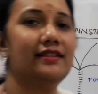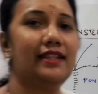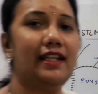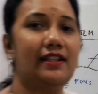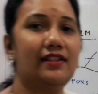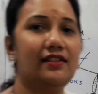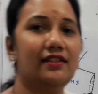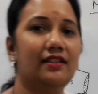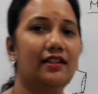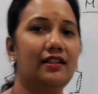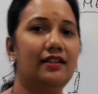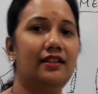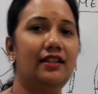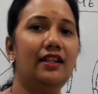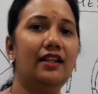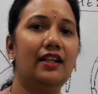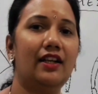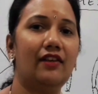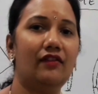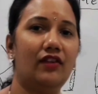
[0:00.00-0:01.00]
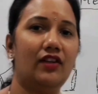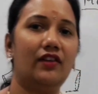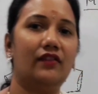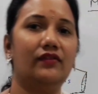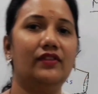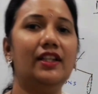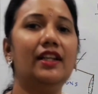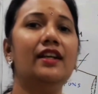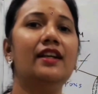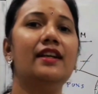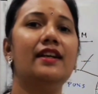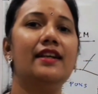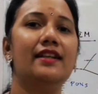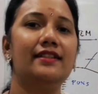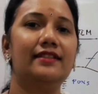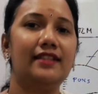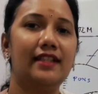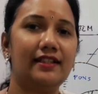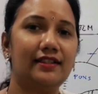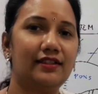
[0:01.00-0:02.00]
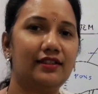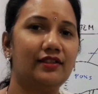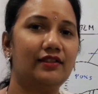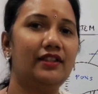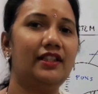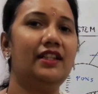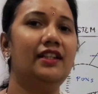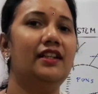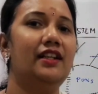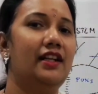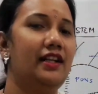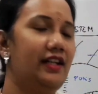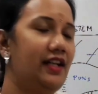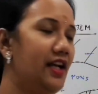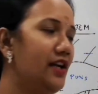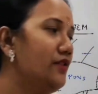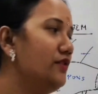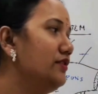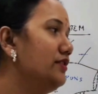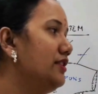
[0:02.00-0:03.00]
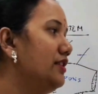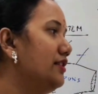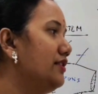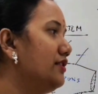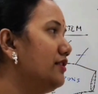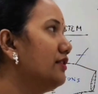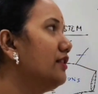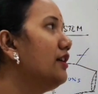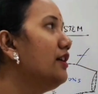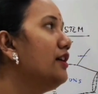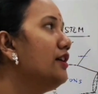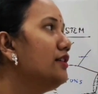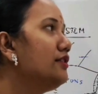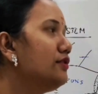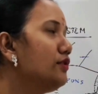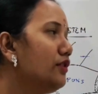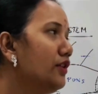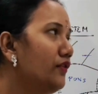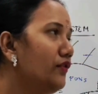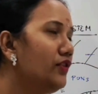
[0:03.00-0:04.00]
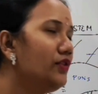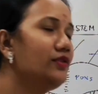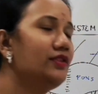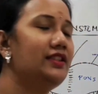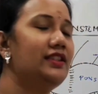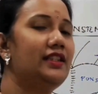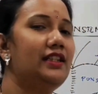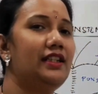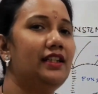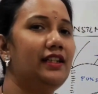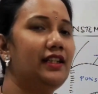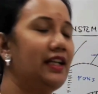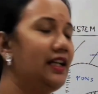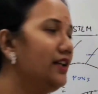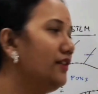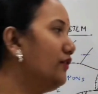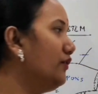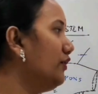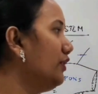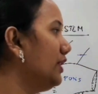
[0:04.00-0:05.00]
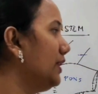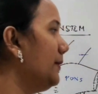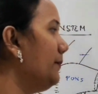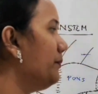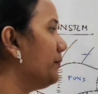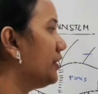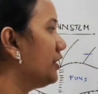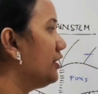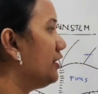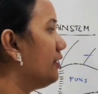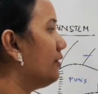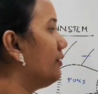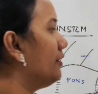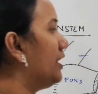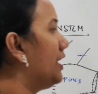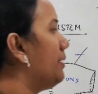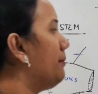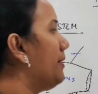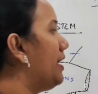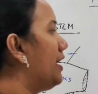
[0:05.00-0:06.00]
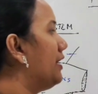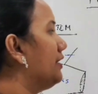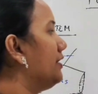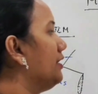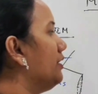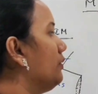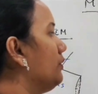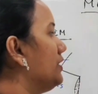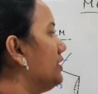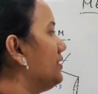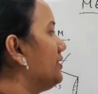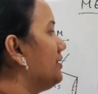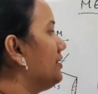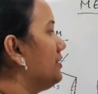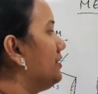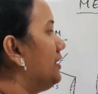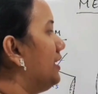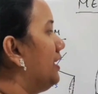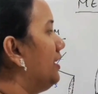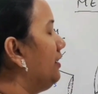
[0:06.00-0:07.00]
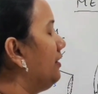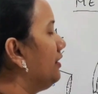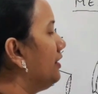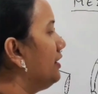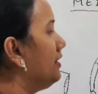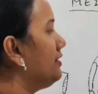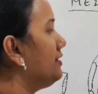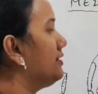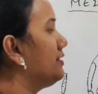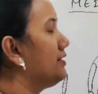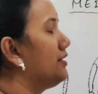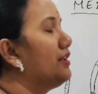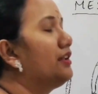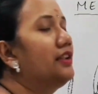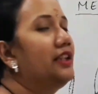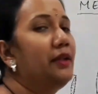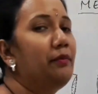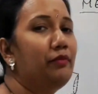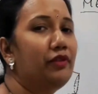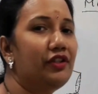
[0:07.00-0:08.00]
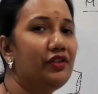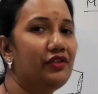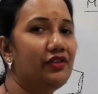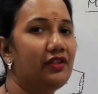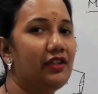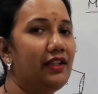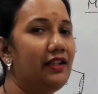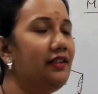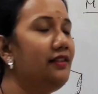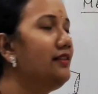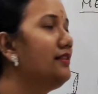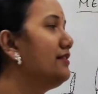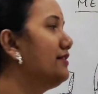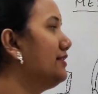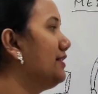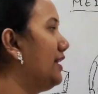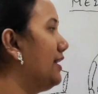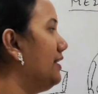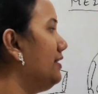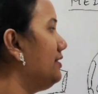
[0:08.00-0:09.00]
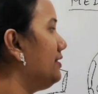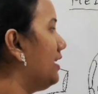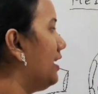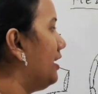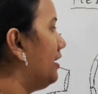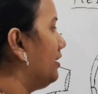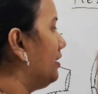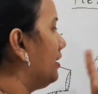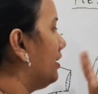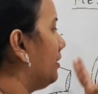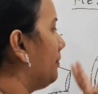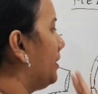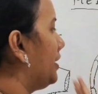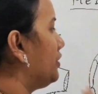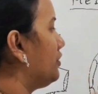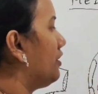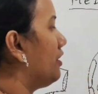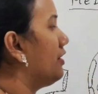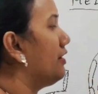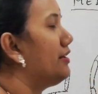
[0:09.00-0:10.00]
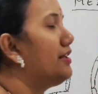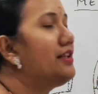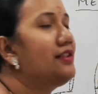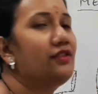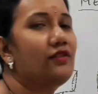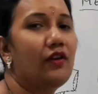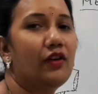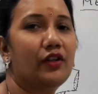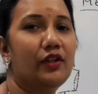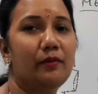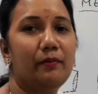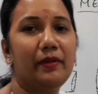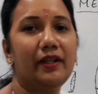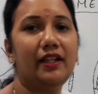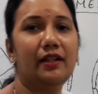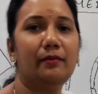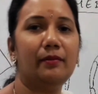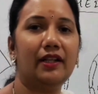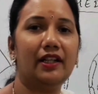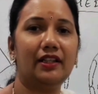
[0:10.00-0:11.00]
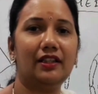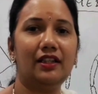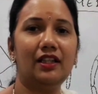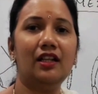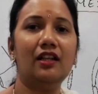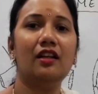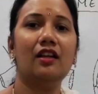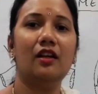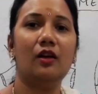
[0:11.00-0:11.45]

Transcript: section at the level of the sensory decussation. So if you see carefully, the grey matter which is there is diminished in size and the majority is occupied by the